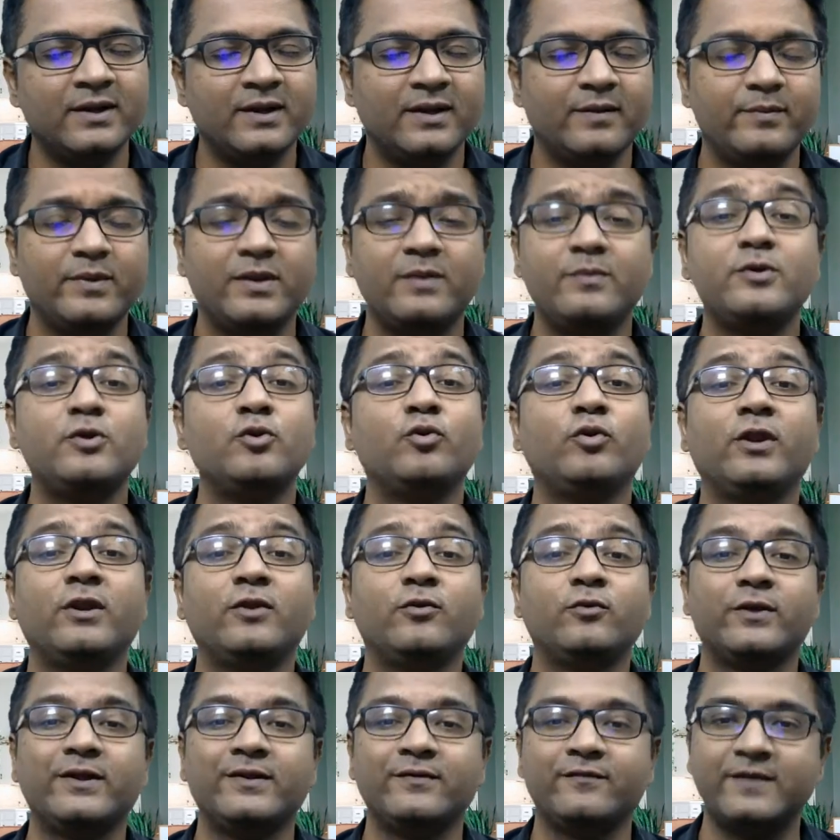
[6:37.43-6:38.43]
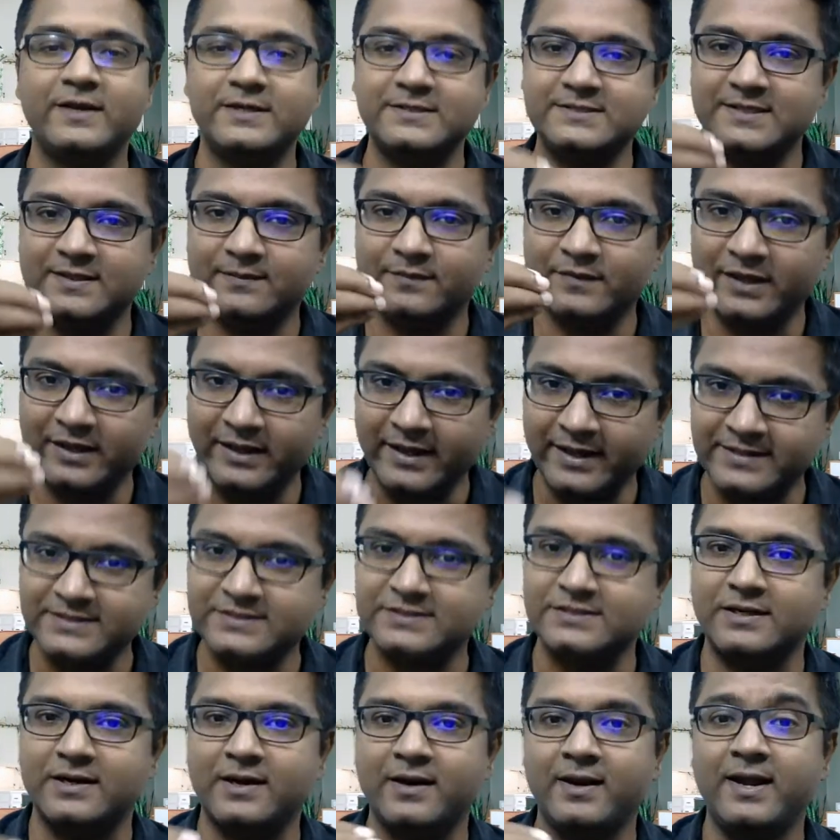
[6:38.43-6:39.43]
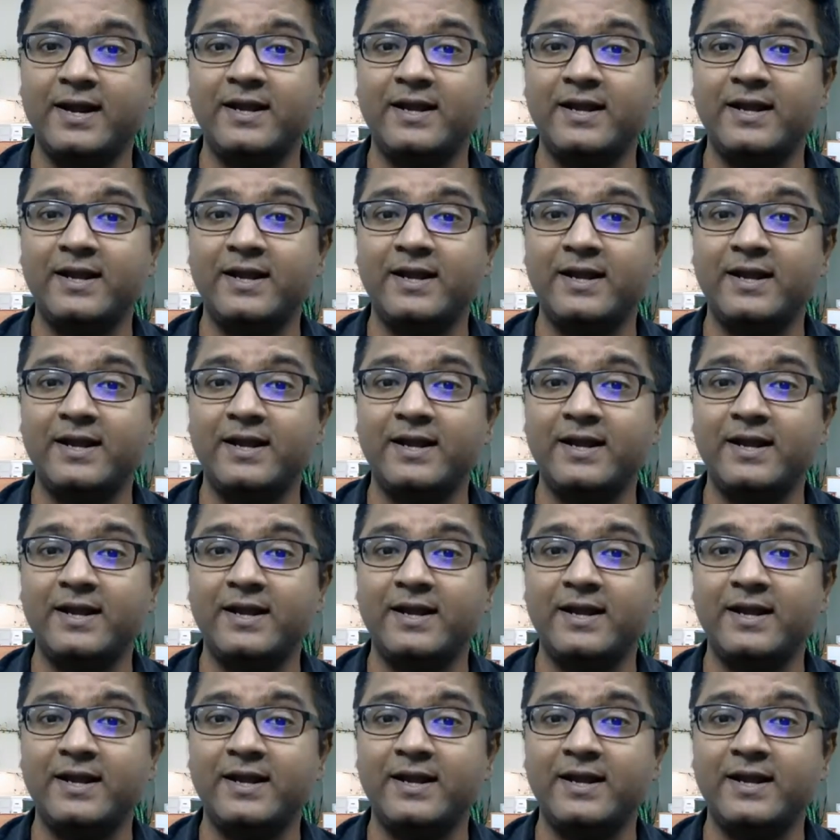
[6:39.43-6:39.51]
maybe you need to invest something extra.